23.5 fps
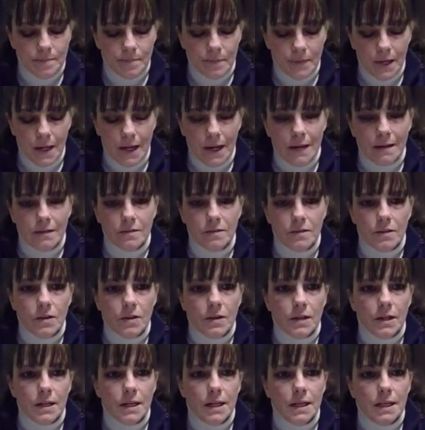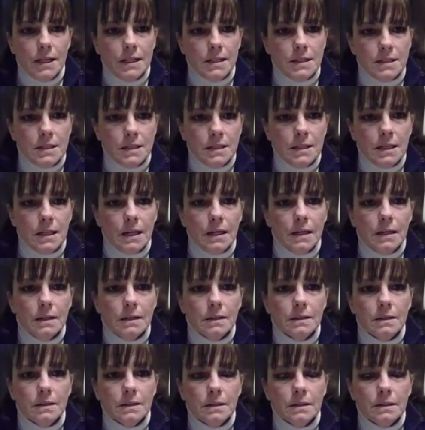has their kit
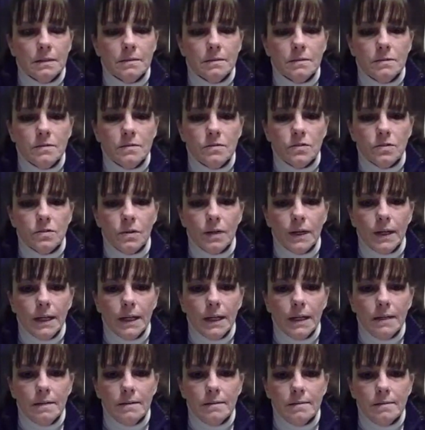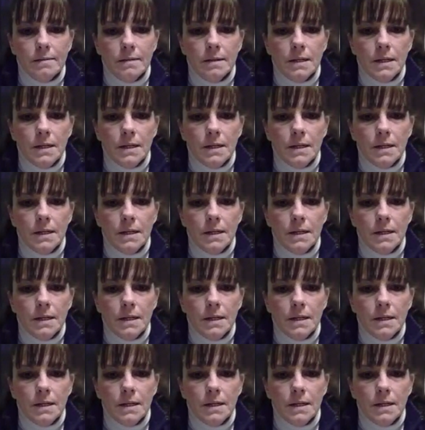and is joining us